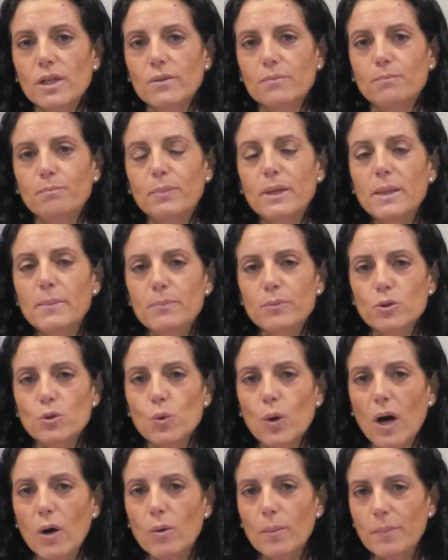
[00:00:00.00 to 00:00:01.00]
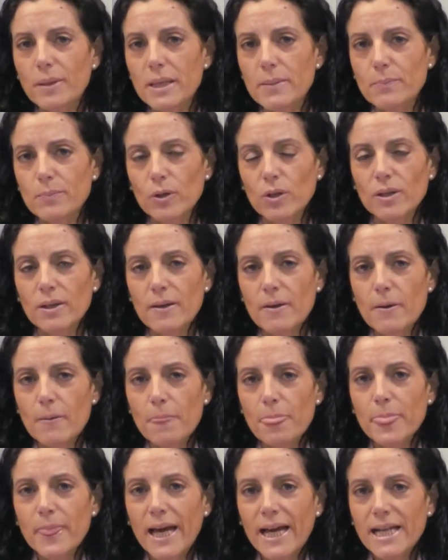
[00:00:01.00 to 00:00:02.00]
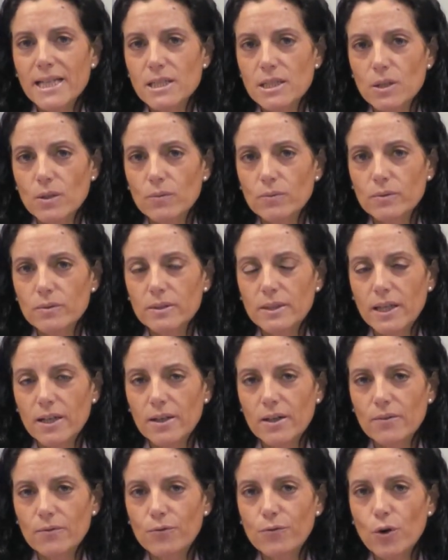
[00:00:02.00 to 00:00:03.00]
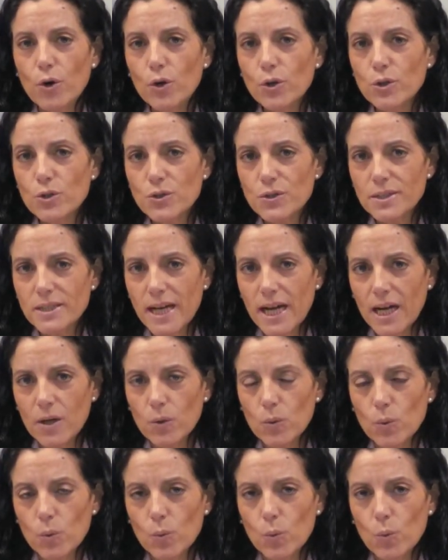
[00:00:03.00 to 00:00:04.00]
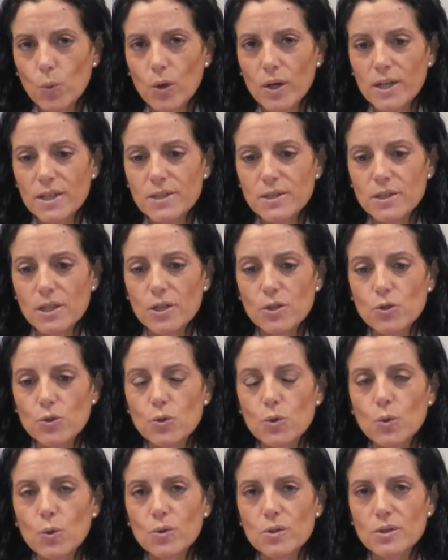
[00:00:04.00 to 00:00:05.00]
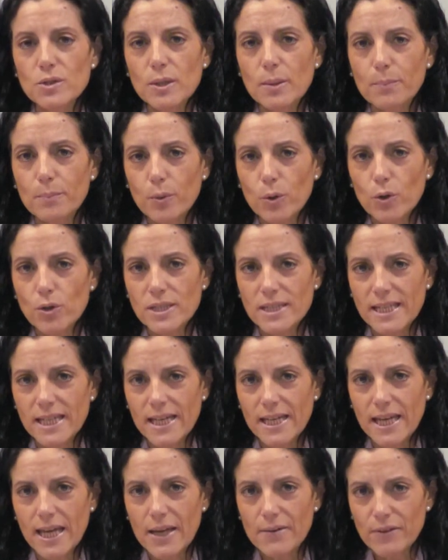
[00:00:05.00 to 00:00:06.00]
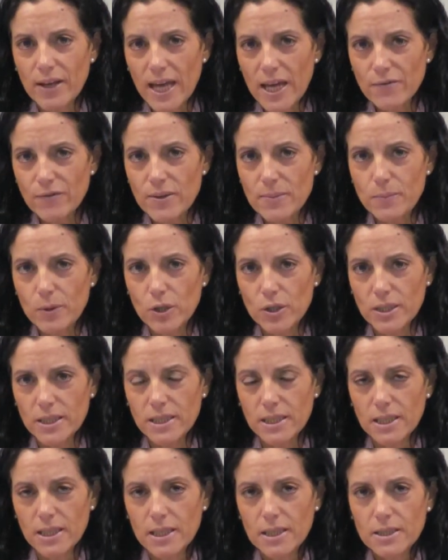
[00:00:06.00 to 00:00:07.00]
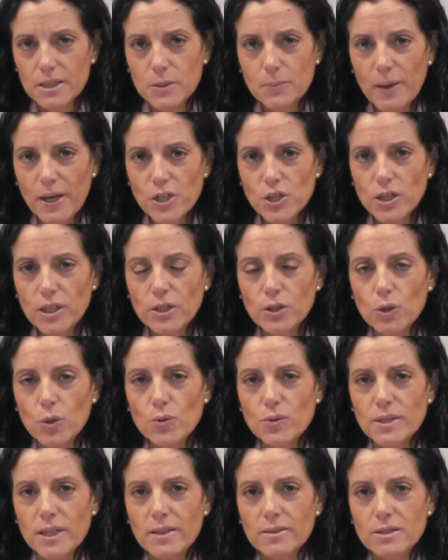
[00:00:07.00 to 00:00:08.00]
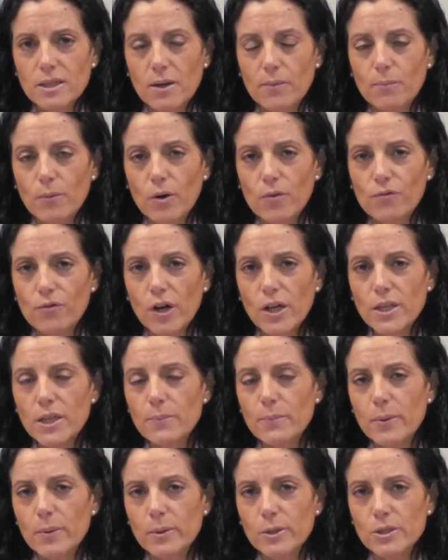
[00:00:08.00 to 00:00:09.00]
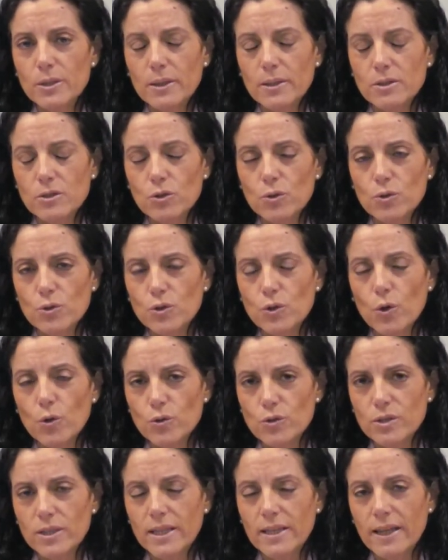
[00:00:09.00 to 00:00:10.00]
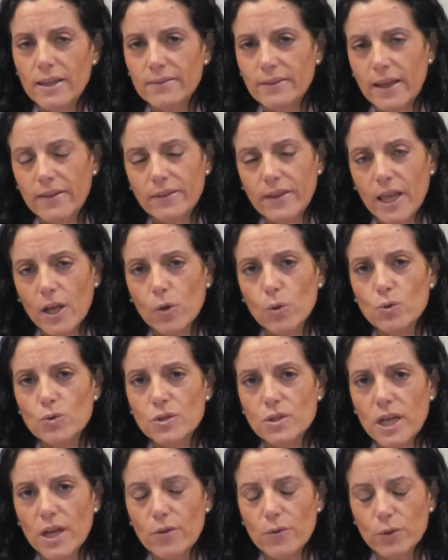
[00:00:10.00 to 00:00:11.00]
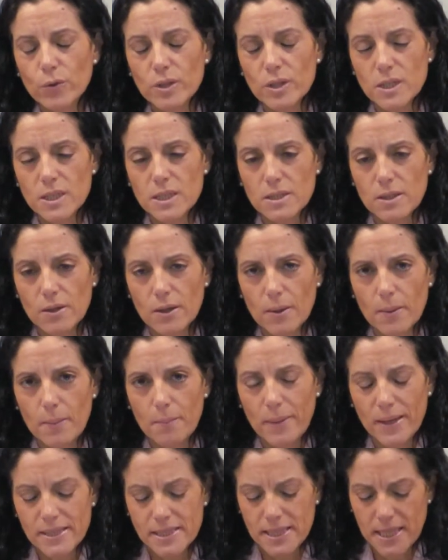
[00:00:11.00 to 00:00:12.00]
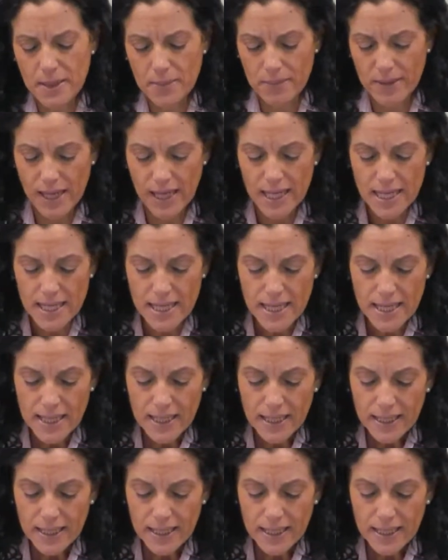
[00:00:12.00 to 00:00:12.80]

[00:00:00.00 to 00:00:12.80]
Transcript: to the people, to our people, that the focus now was to support everybody, especially those that are more vulnerable, to, so that they could say through this uh, pandemic